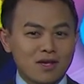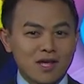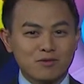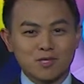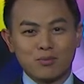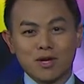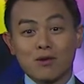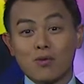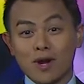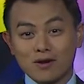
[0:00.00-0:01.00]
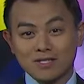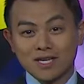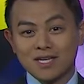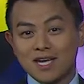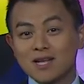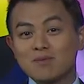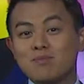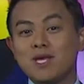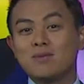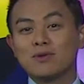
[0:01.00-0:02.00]
It was to bring awareness and getting
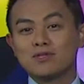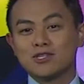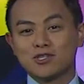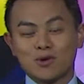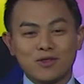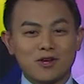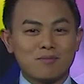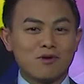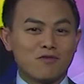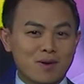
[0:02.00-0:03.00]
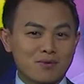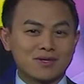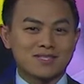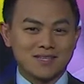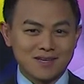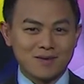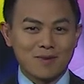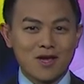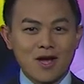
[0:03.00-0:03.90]
people to join their Movember team.